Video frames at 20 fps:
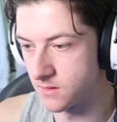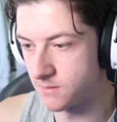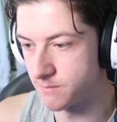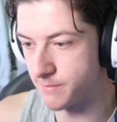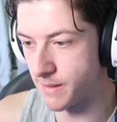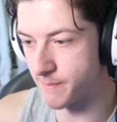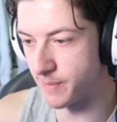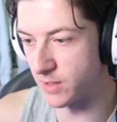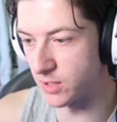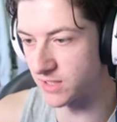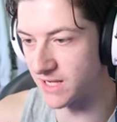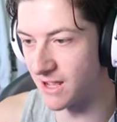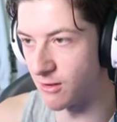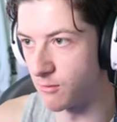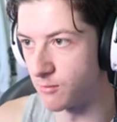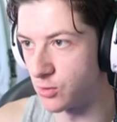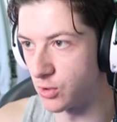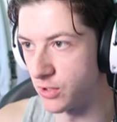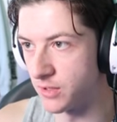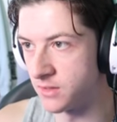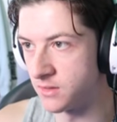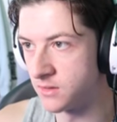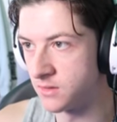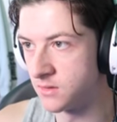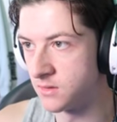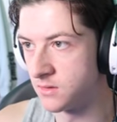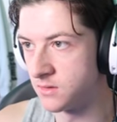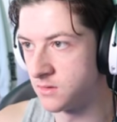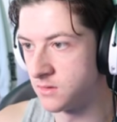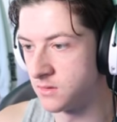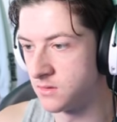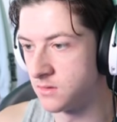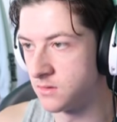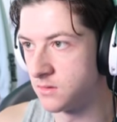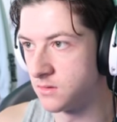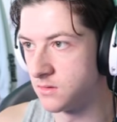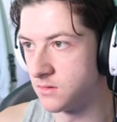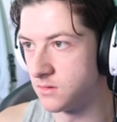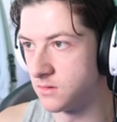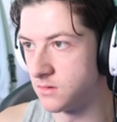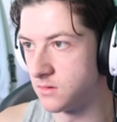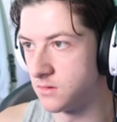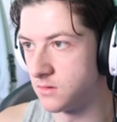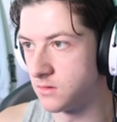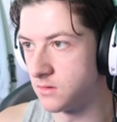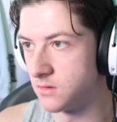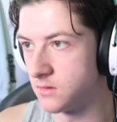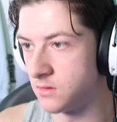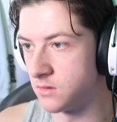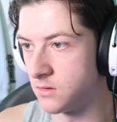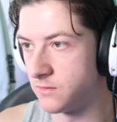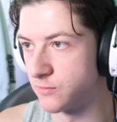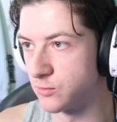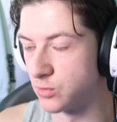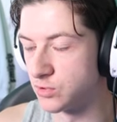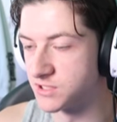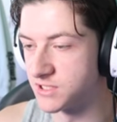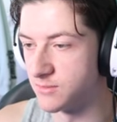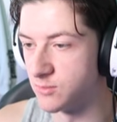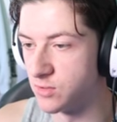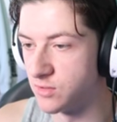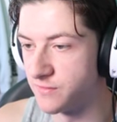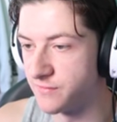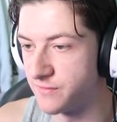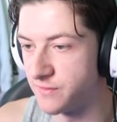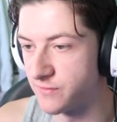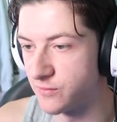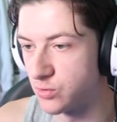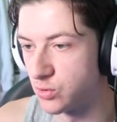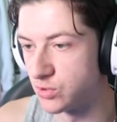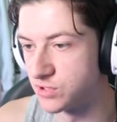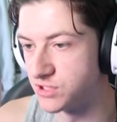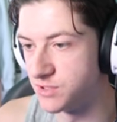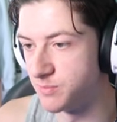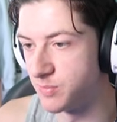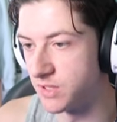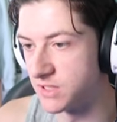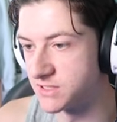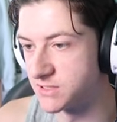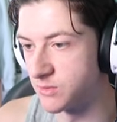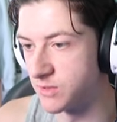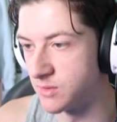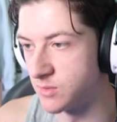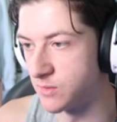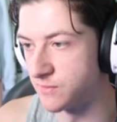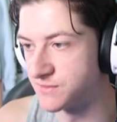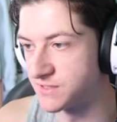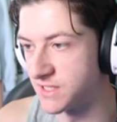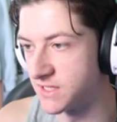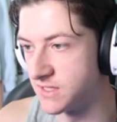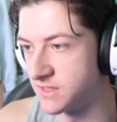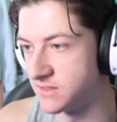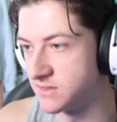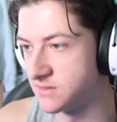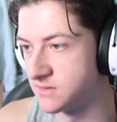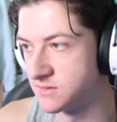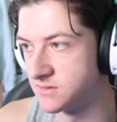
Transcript: Pepe, look now. I'm gone. Oh, of course I'm off. Of course he passed it when I'm offside.